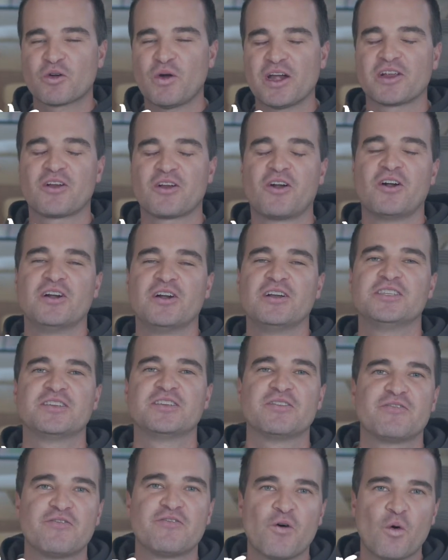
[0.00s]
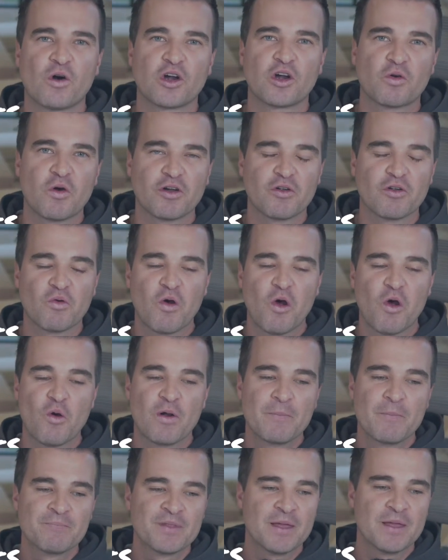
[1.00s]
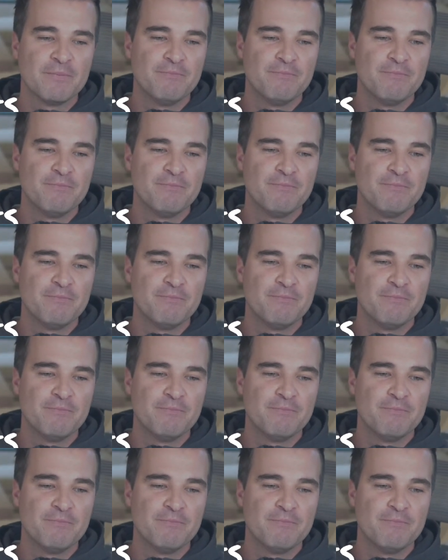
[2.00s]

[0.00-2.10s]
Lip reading: credit cards for quote unquote